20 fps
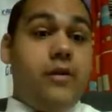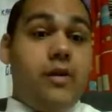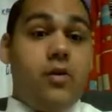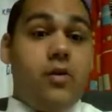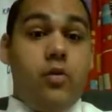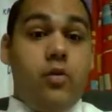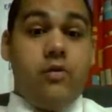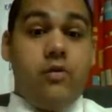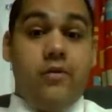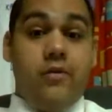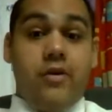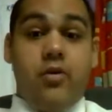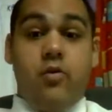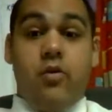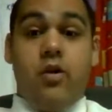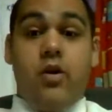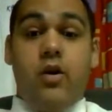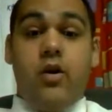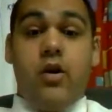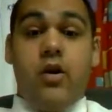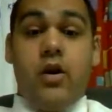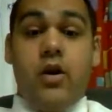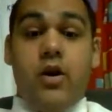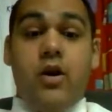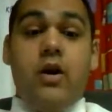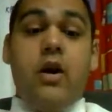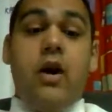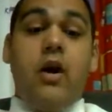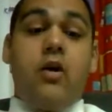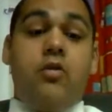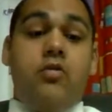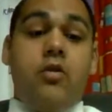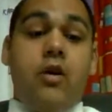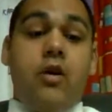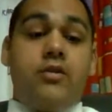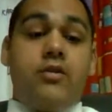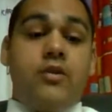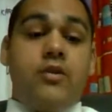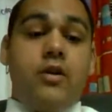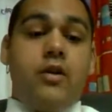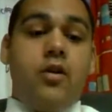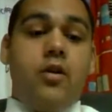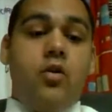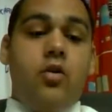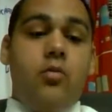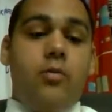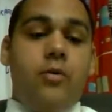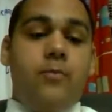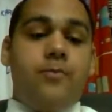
wherever you are across the globe.